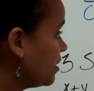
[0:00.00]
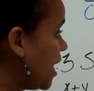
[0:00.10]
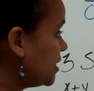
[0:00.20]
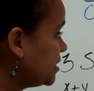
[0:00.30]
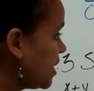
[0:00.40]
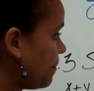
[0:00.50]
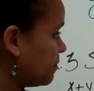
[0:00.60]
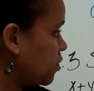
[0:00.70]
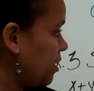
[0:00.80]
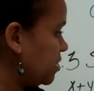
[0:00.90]
the last step, I'm
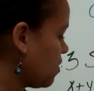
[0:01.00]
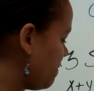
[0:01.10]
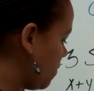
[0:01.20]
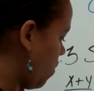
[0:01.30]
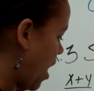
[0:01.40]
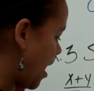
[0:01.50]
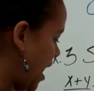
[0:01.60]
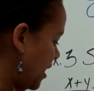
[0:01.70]
trying to solve for y,